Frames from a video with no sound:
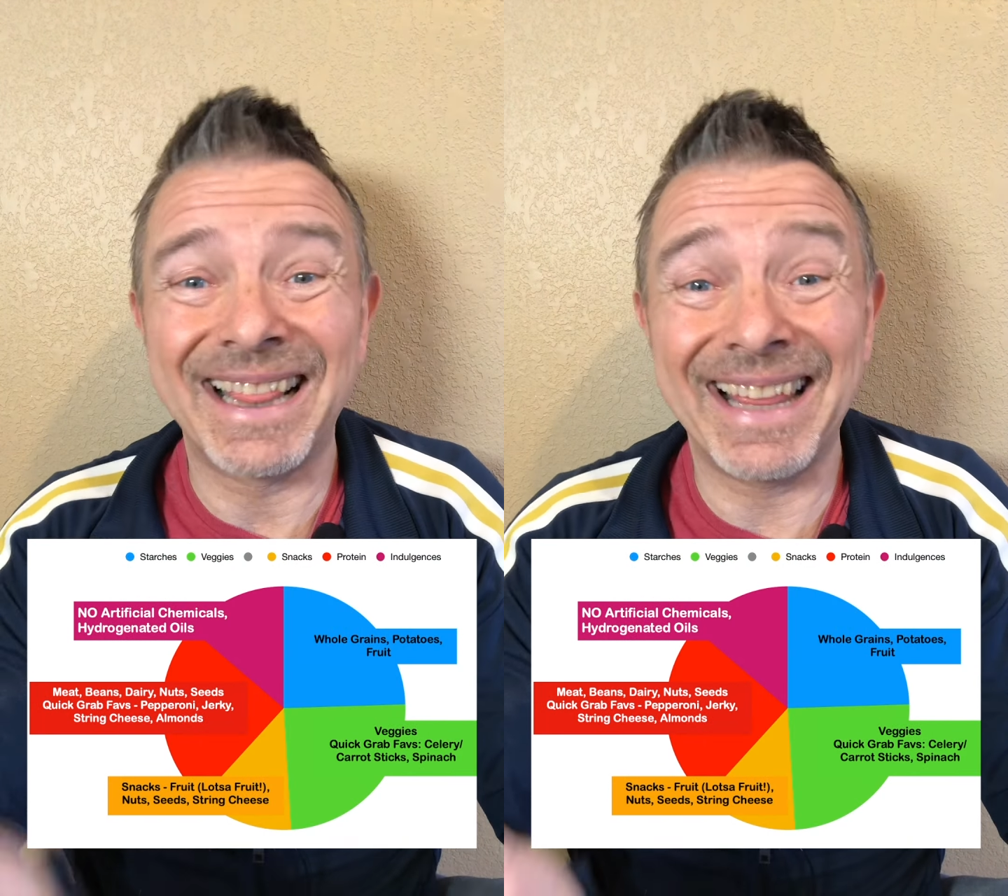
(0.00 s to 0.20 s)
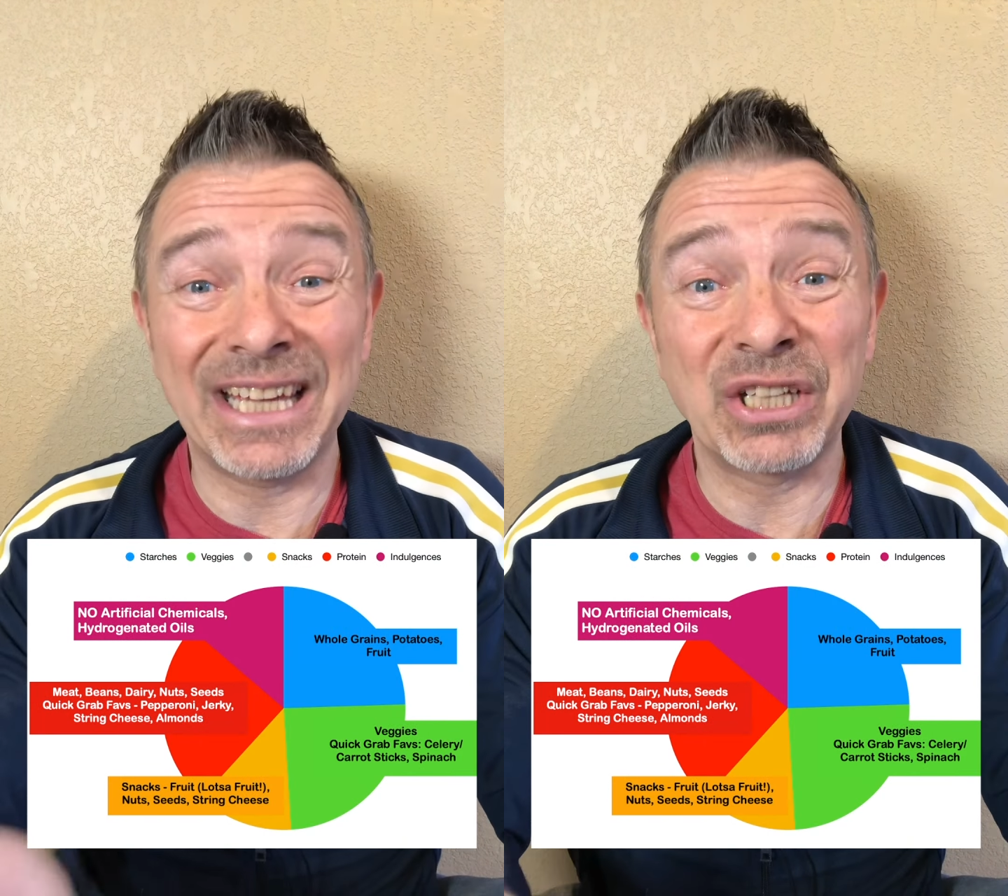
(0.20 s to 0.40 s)

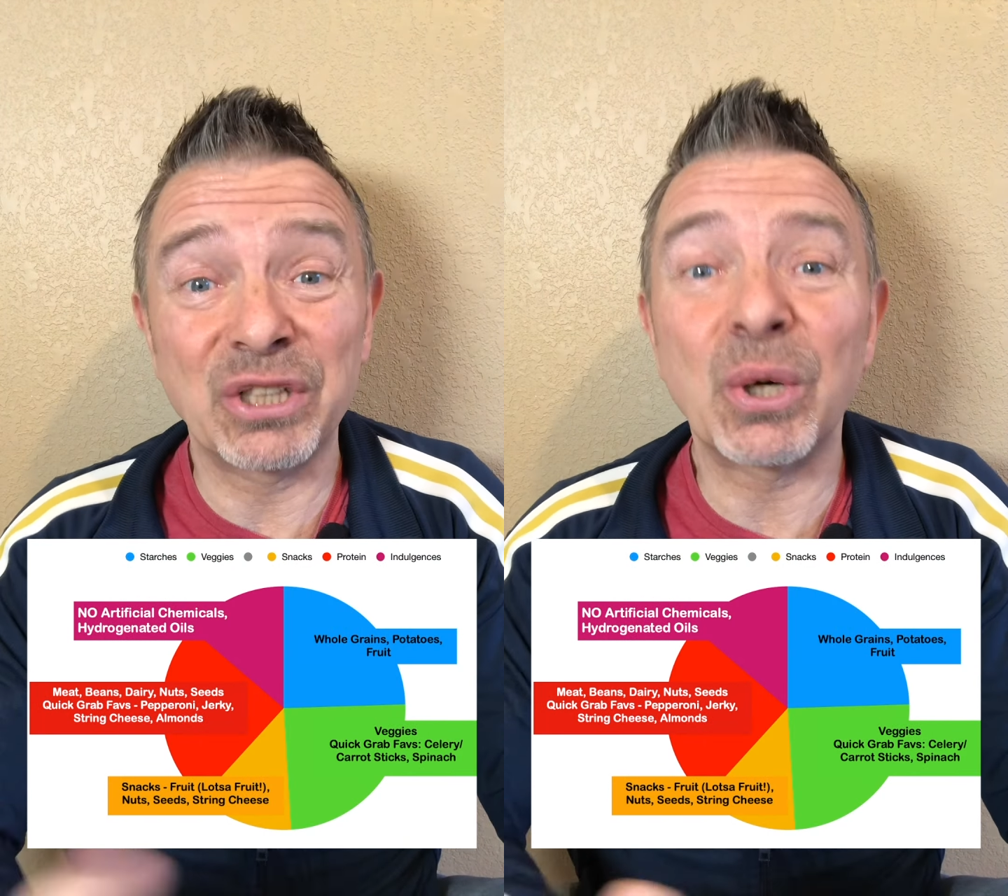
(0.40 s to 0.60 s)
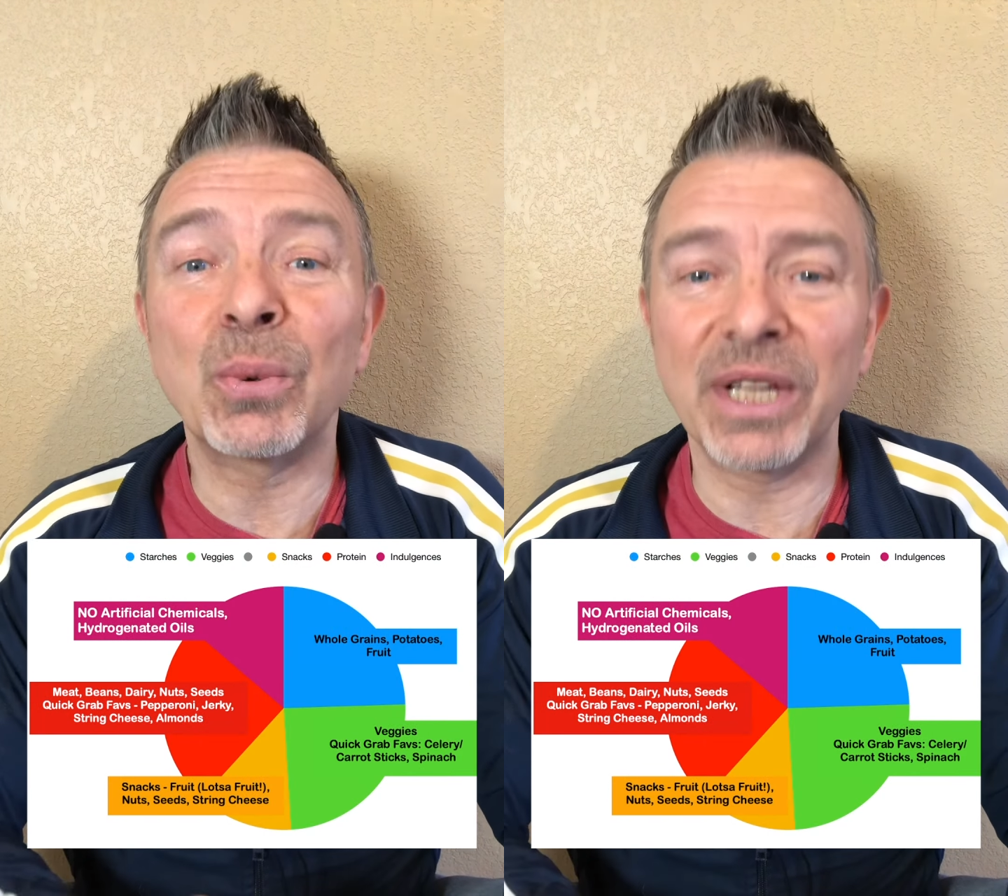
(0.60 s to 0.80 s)
they could
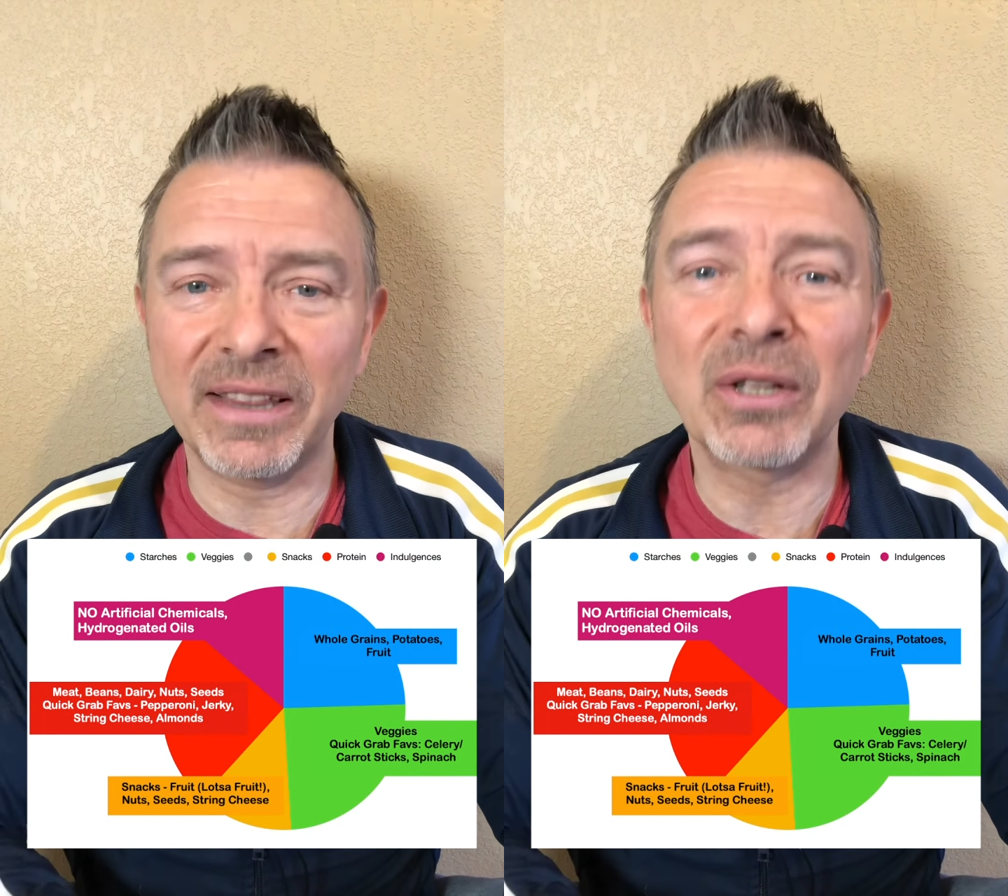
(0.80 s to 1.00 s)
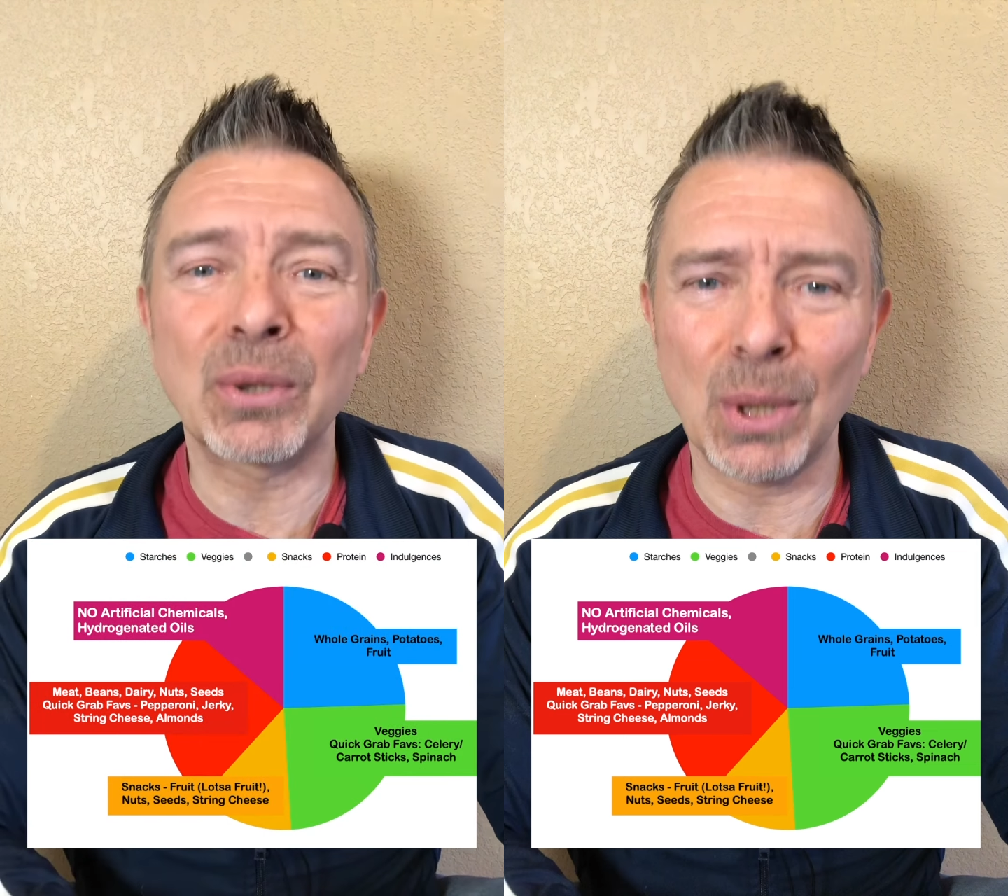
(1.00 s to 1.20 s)
go get
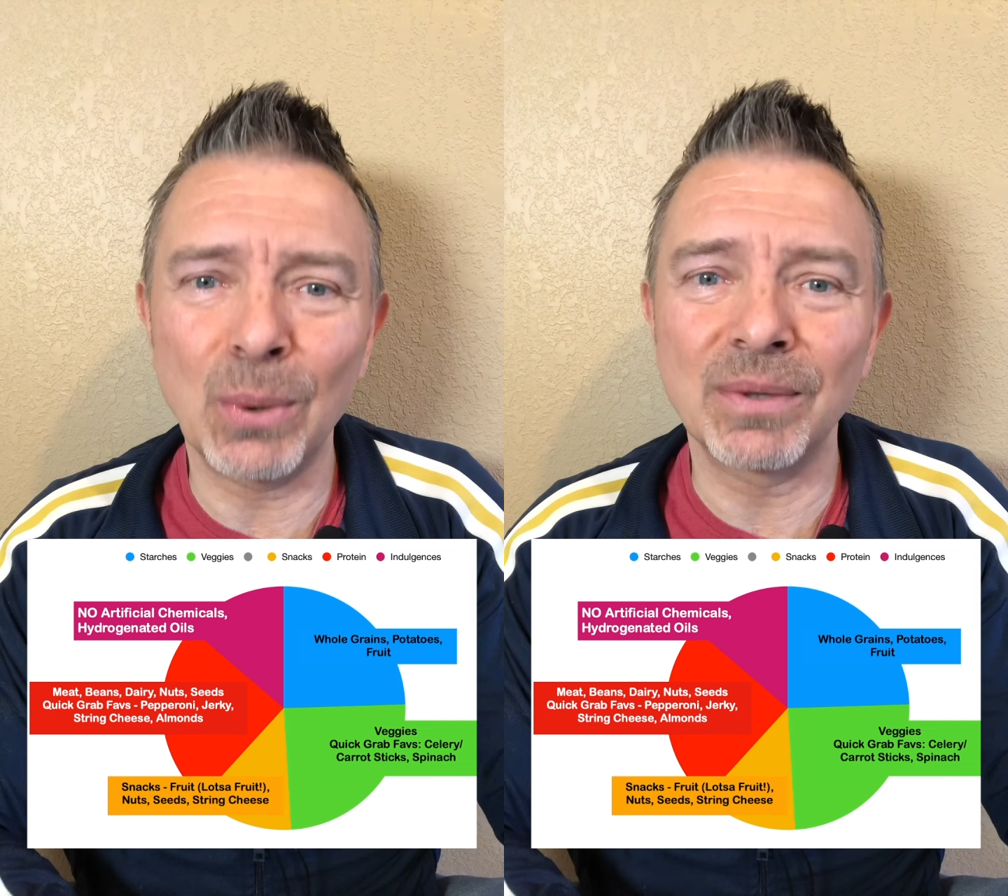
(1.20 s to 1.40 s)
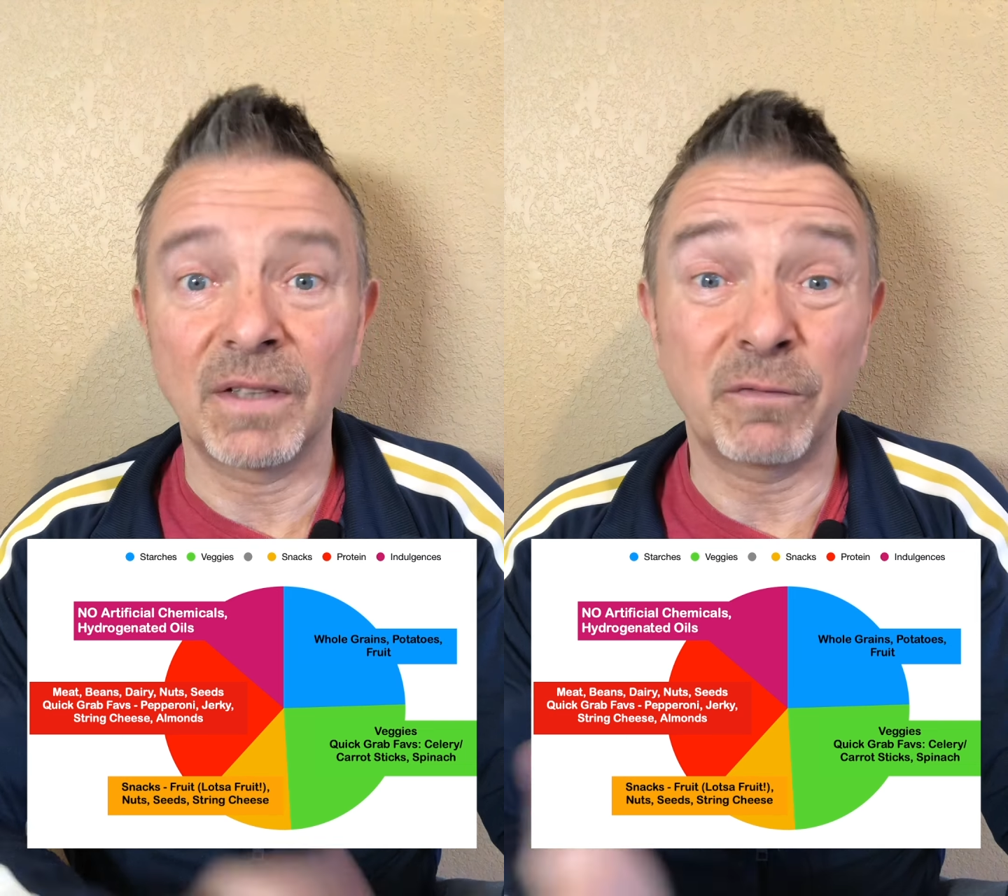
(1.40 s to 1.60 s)
their own.